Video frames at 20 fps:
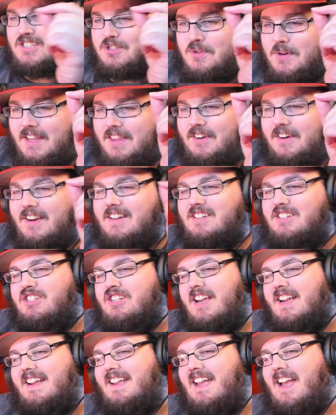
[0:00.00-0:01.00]
this trailer and
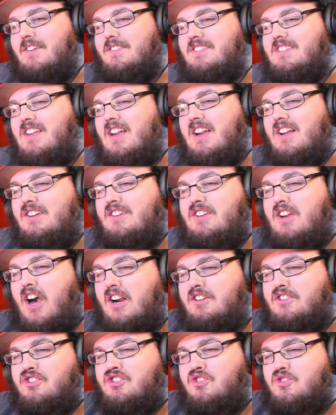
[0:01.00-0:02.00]
check out
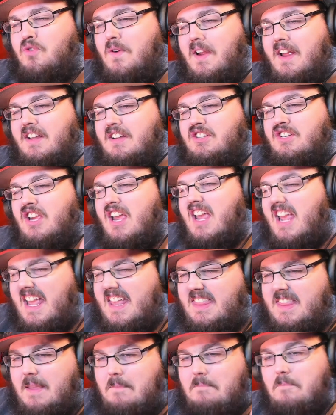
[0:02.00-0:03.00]
Doctor Strange
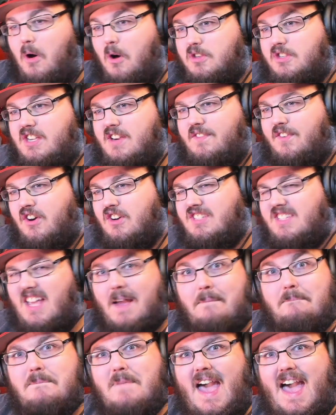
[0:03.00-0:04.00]
in the Multiverse
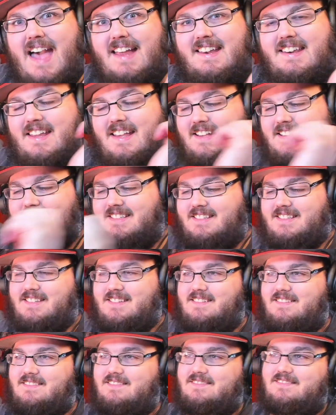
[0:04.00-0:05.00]
of
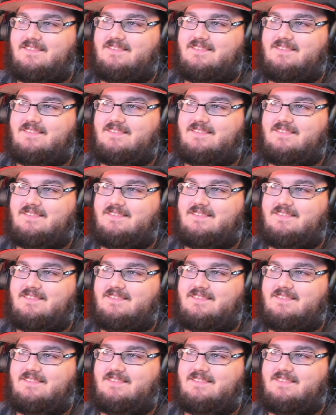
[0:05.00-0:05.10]
Madness.